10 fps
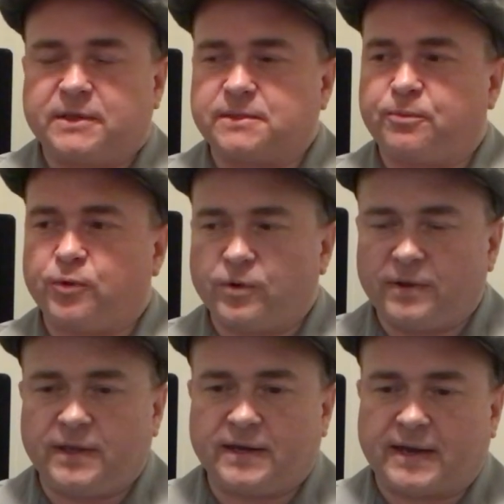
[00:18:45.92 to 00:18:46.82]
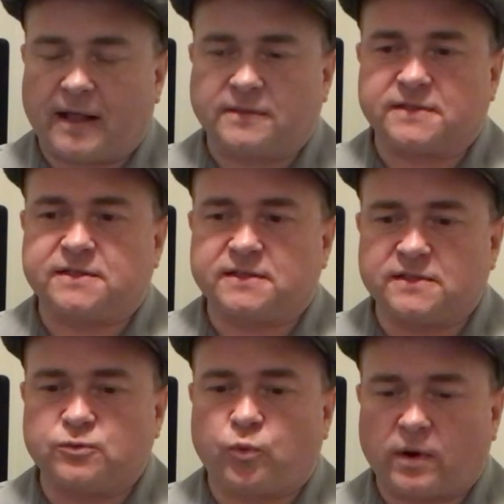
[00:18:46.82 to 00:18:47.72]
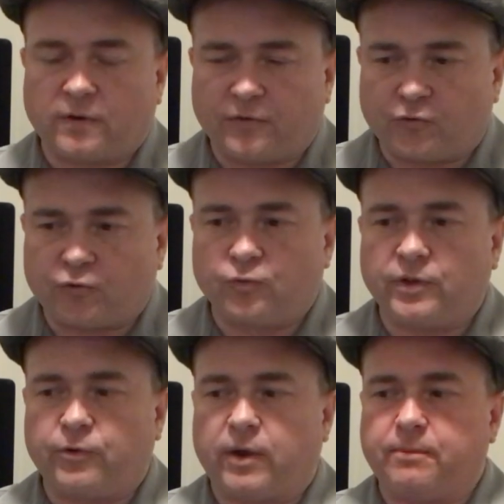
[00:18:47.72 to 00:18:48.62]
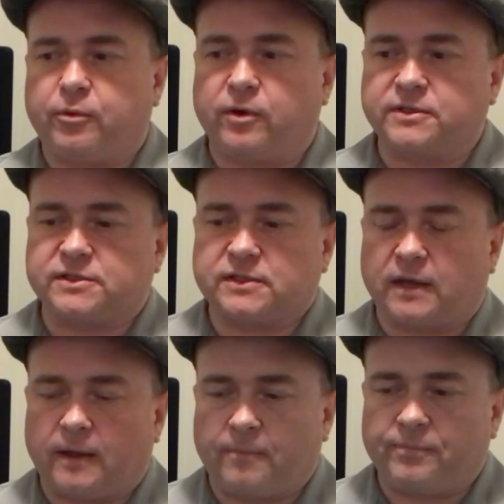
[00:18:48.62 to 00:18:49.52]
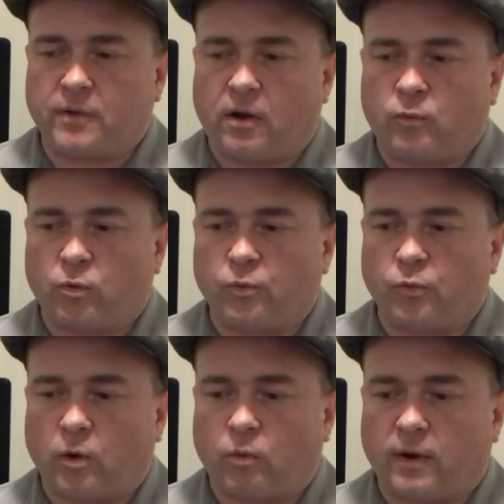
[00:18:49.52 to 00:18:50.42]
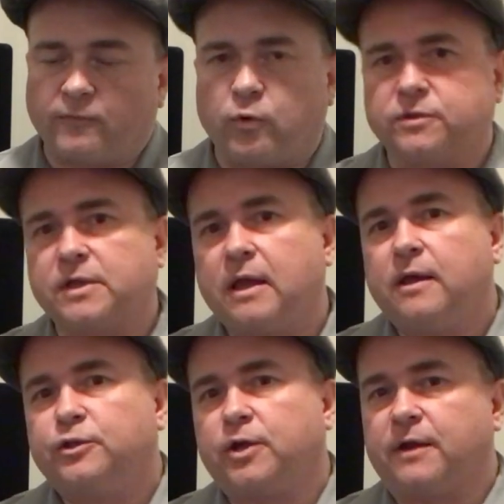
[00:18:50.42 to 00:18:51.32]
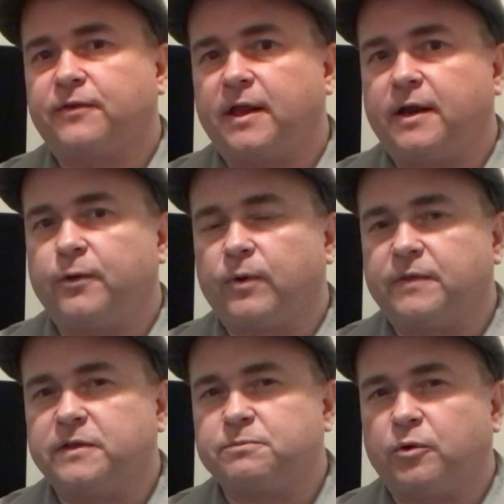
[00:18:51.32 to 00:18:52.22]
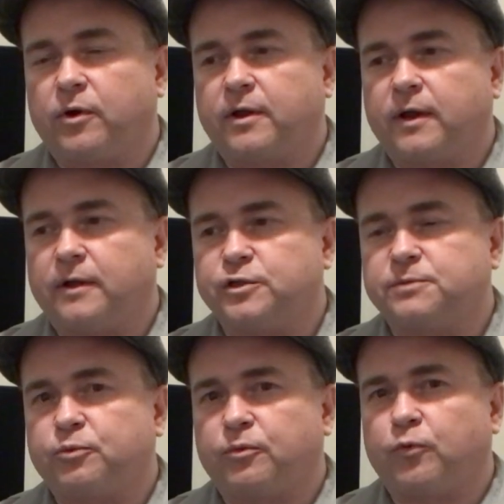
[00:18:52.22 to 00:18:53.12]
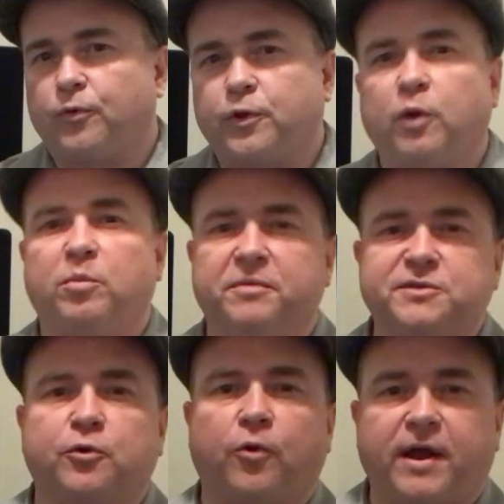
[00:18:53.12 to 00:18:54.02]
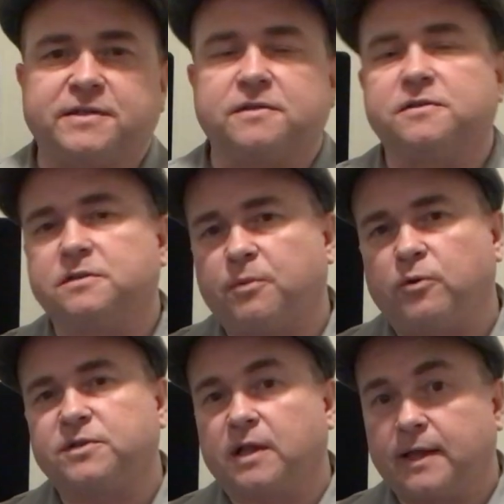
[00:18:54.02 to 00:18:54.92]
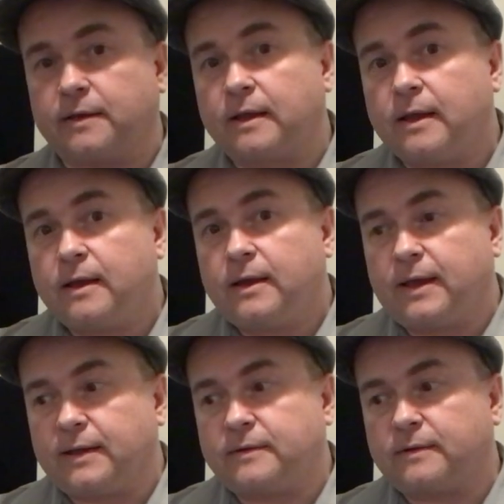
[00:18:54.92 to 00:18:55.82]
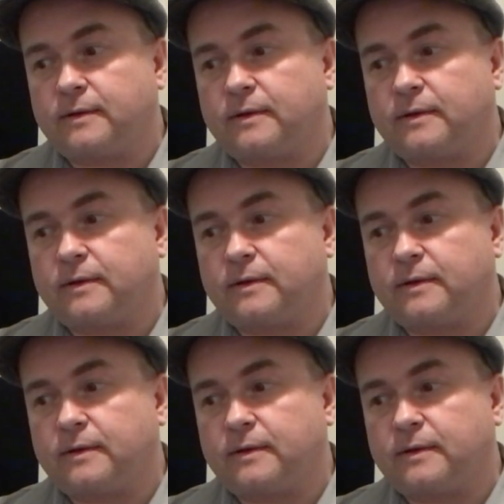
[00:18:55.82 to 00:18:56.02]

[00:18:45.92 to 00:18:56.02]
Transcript: But it's a brilliant analysis. This is one of the truly great books on World War I. Of course, John F. Kennedy read this book just before the Cuban Missile Crisis, and supposedly it